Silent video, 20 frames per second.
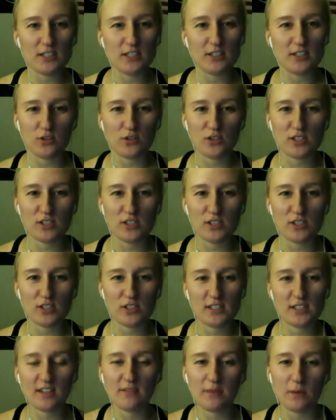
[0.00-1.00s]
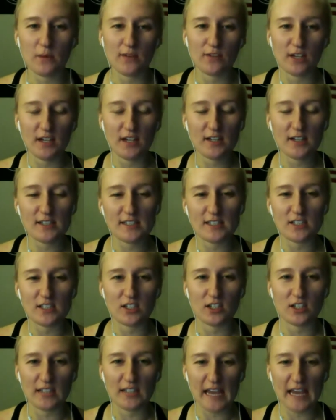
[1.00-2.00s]
Don't just give me one every year because
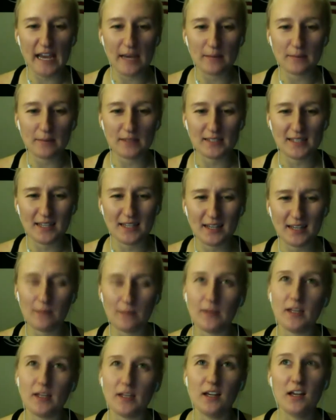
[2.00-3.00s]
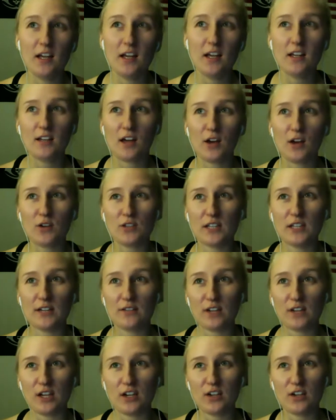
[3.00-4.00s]
it's a good game, because then, I mean, not only
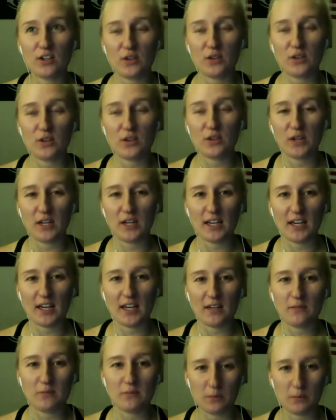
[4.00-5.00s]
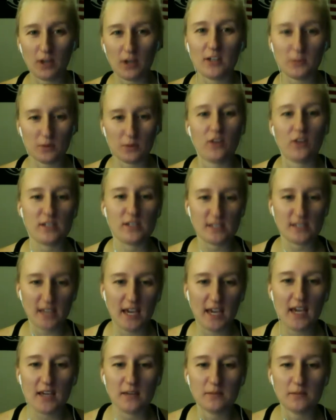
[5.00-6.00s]
every year are you going to get bombarded with all these
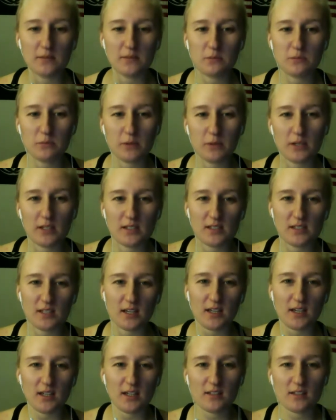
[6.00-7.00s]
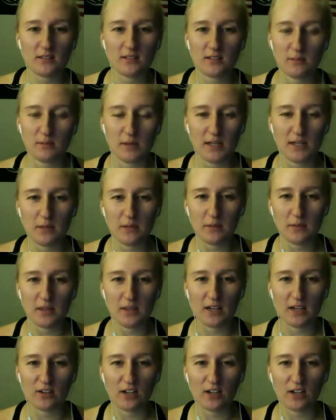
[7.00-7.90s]
games, but it's like, it might not be that